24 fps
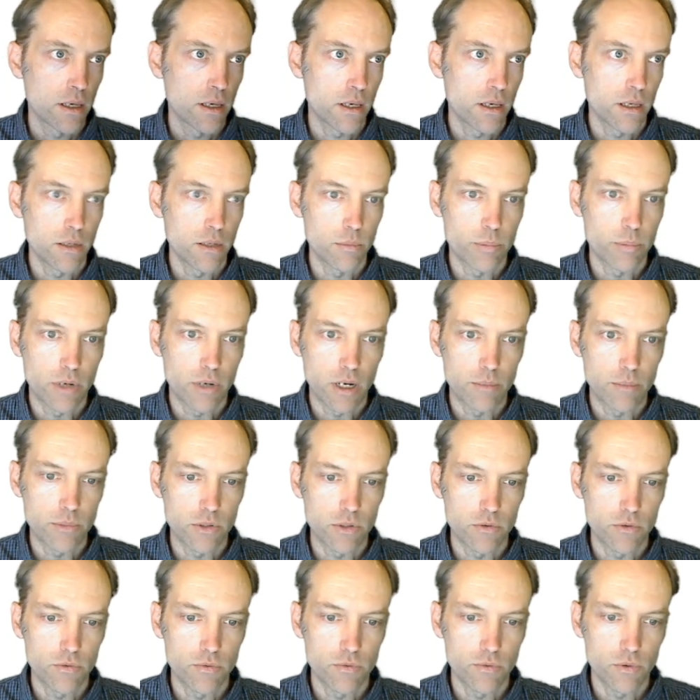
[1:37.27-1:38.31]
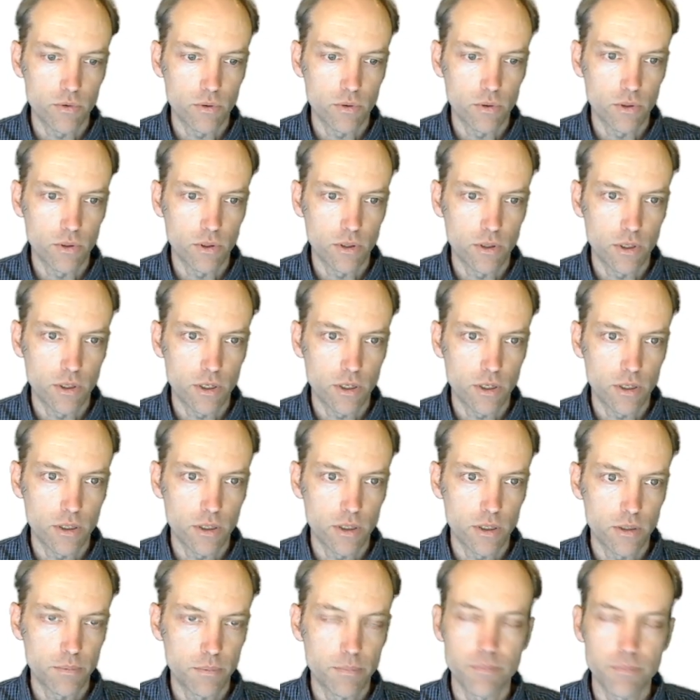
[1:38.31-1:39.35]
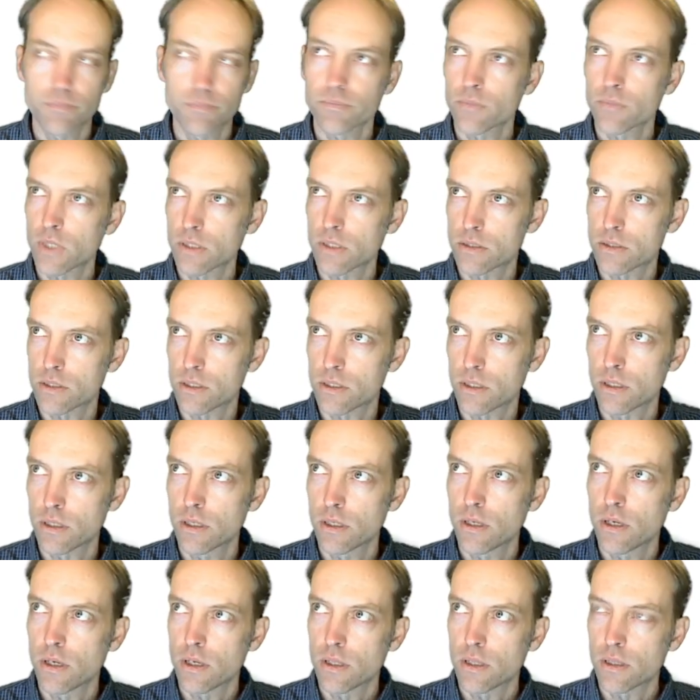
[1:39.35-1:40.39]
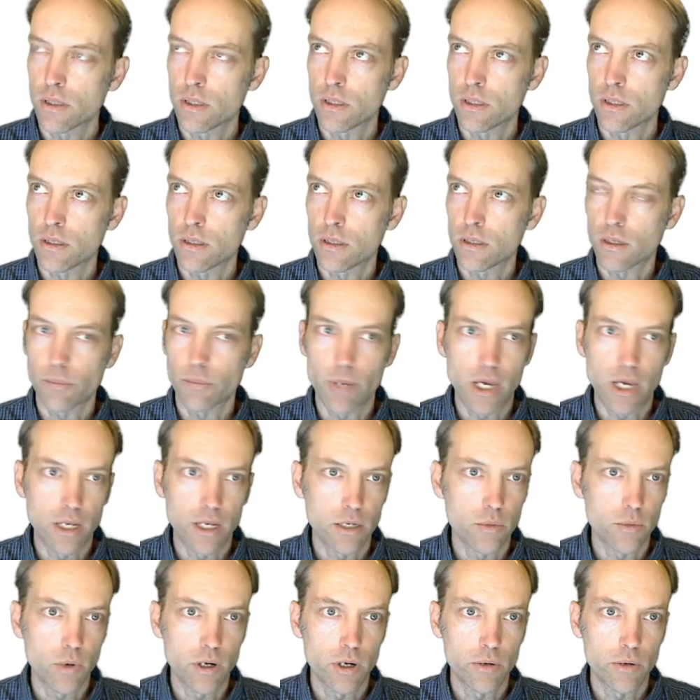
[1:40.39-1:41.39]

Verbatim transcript: It'll prompt you for, uh, let's see, the command you want